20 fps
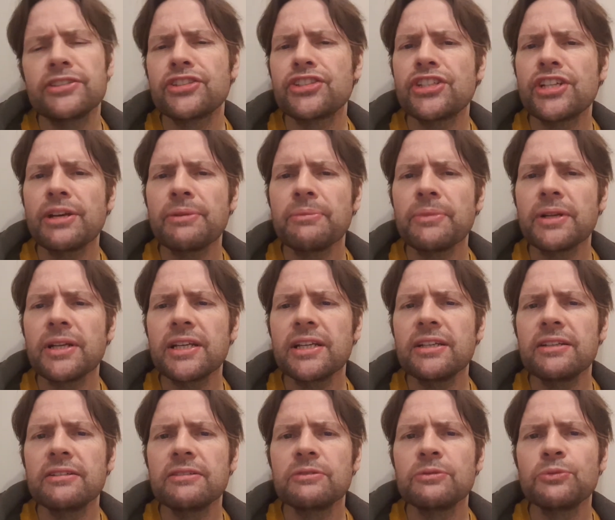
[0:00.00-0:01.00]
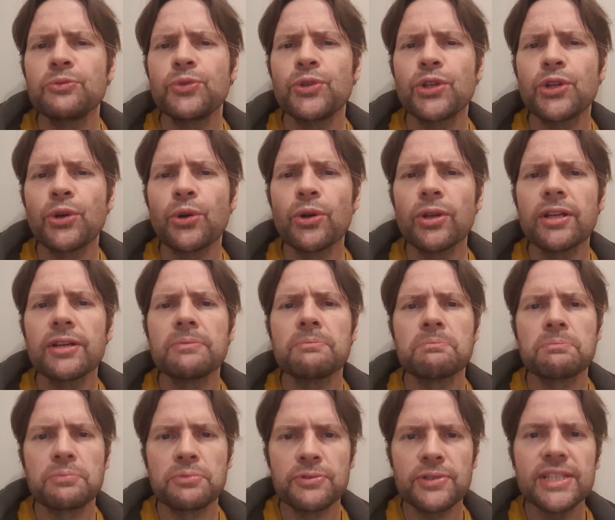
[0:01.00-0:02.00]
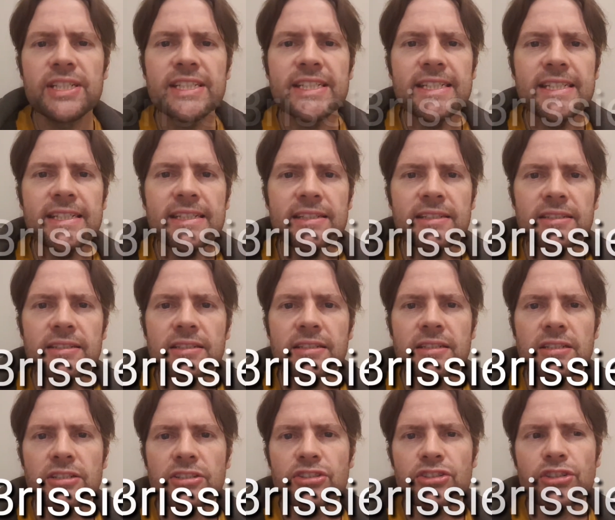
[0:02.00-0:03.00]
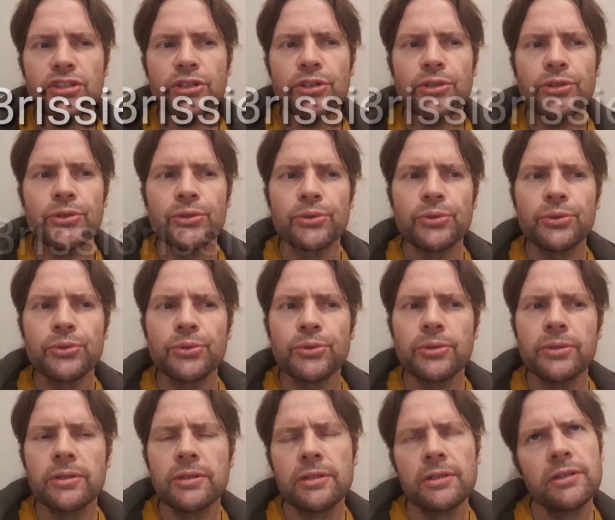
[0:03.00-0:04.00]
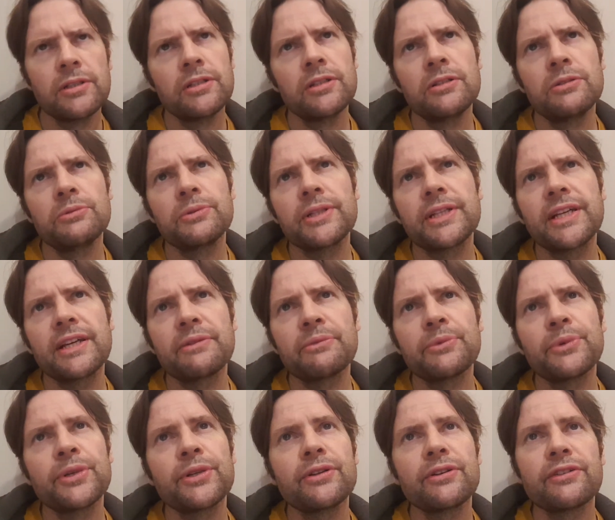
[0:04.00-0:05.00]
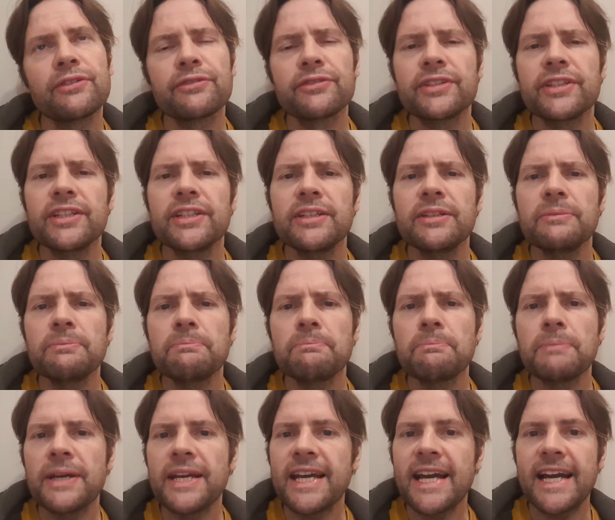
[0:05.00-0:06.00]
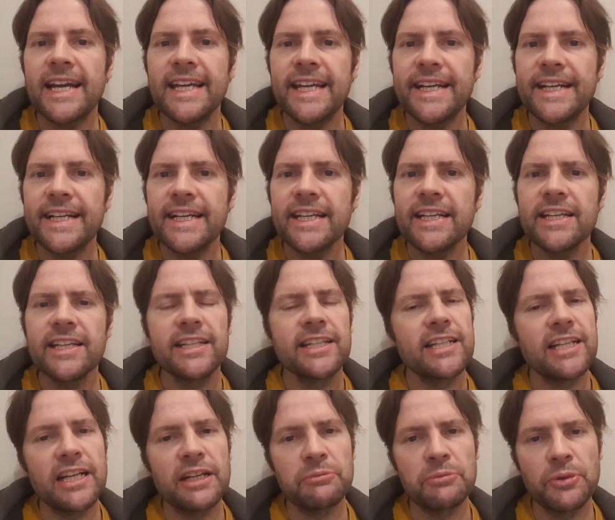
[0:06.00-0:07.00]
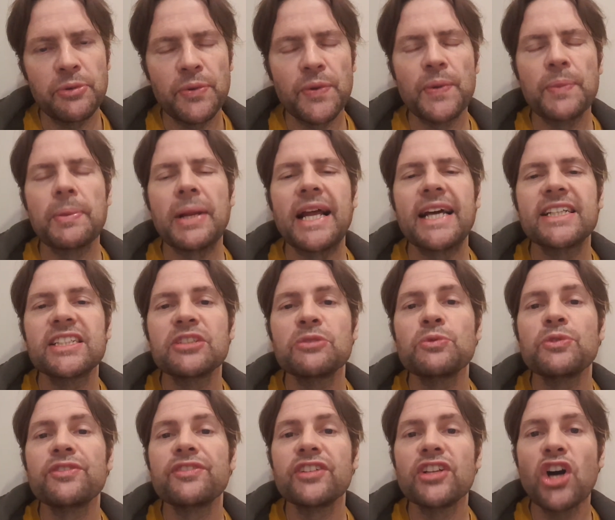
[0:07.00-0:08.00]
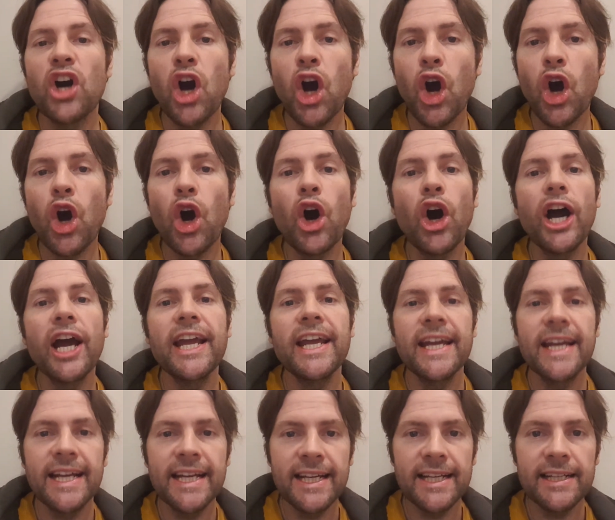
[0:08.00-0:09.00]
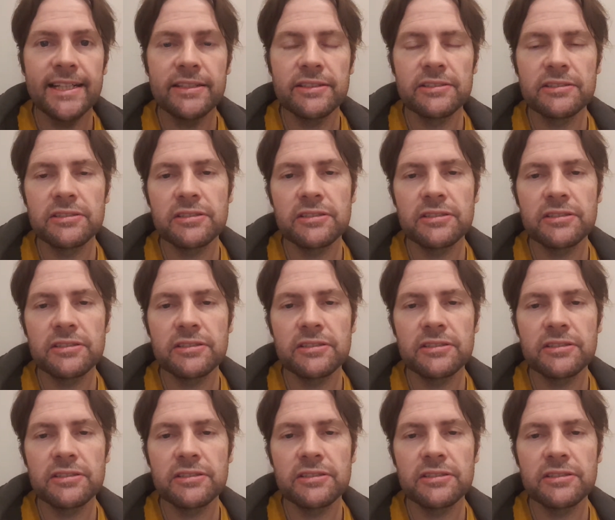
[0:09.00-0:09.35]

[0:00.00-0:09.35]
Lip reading: Generally we call it Brizzy. So we get rid of the BANE and we replace it with an IE.